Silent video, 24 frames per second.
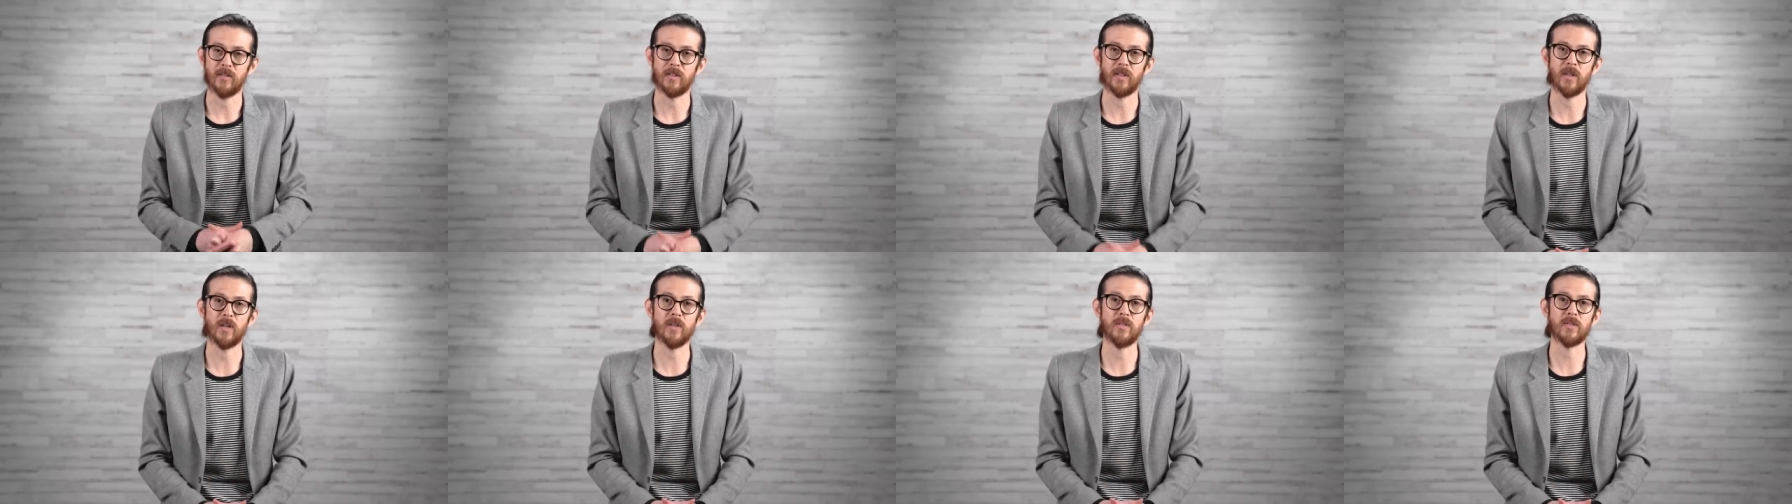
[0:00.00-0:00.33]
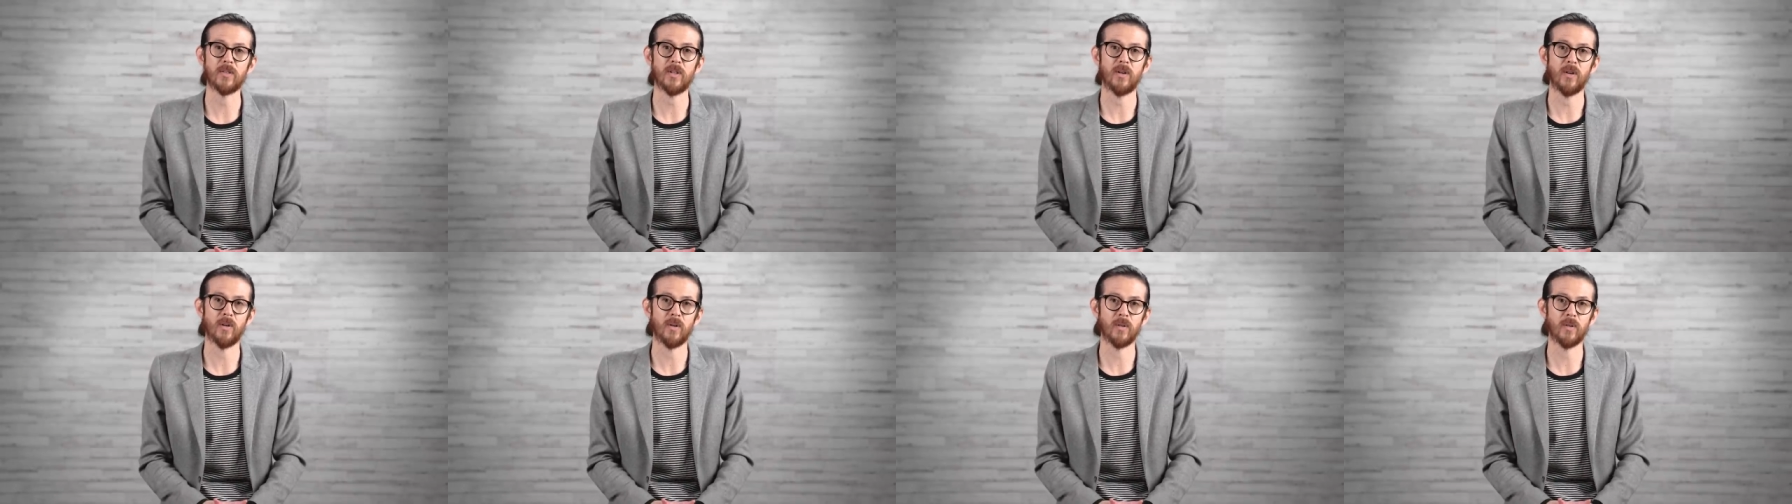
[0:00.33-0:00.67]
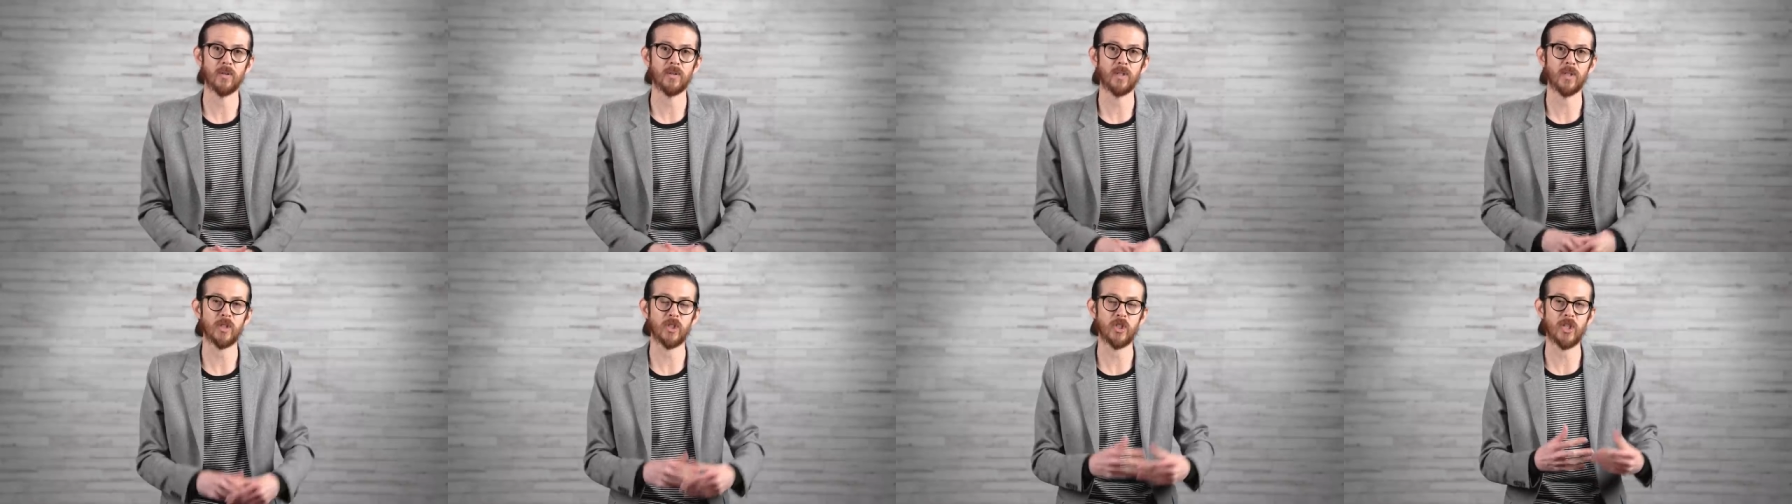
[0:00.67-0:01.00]
those
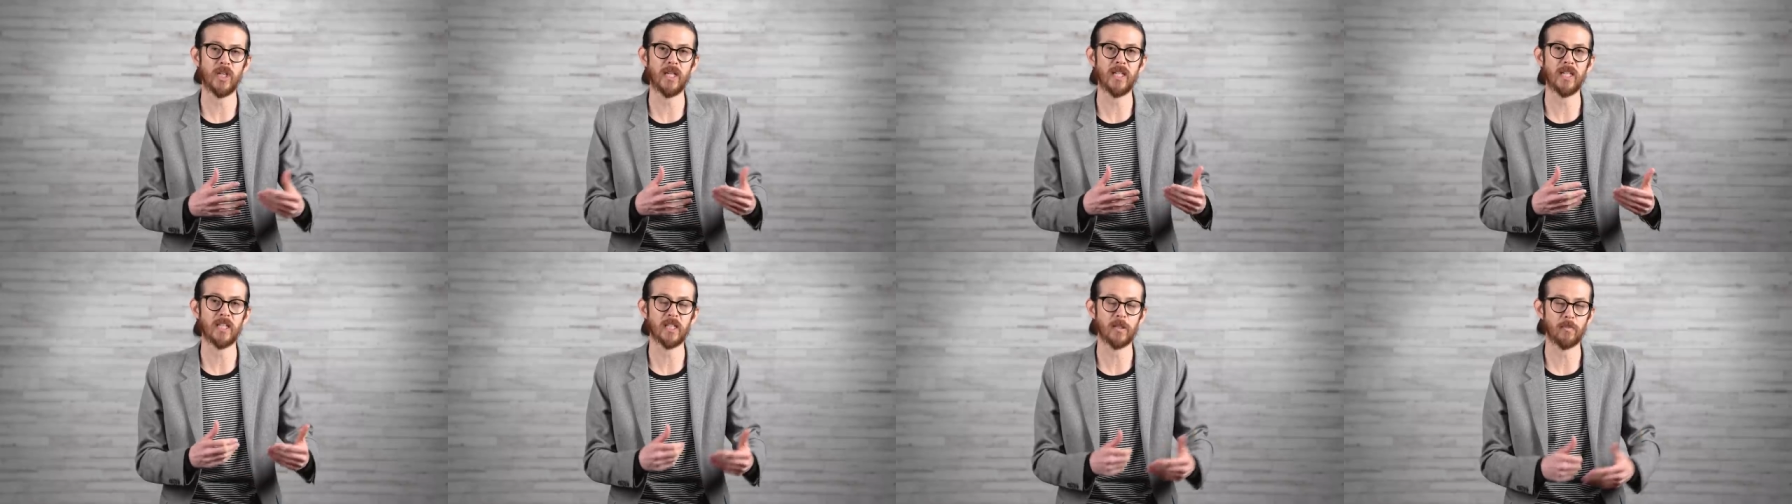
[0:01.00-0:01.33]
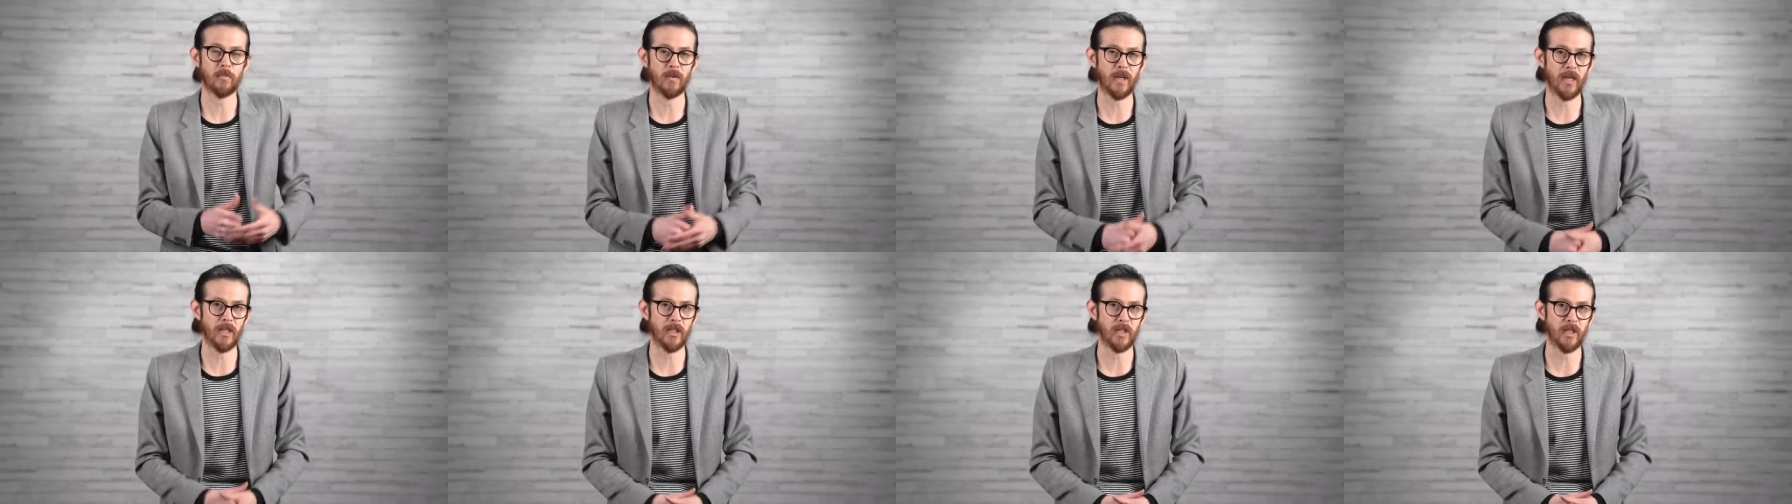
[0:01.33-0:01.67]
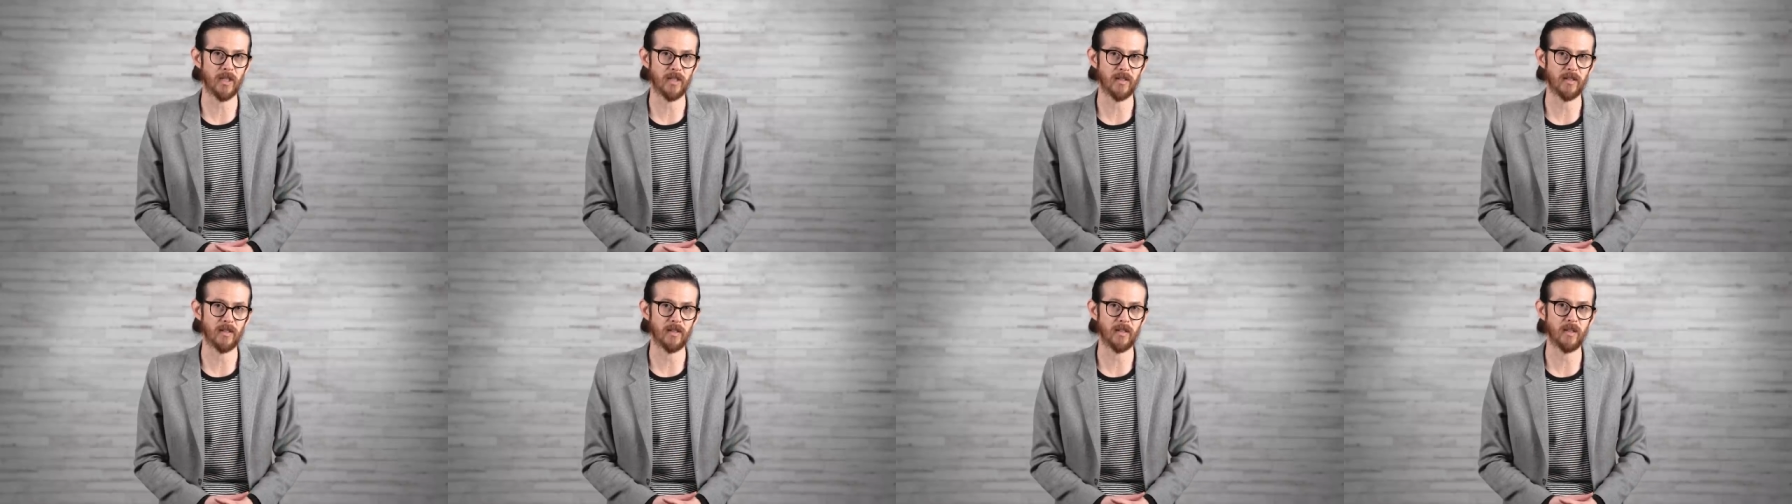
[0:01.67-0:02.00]
old gene expressions,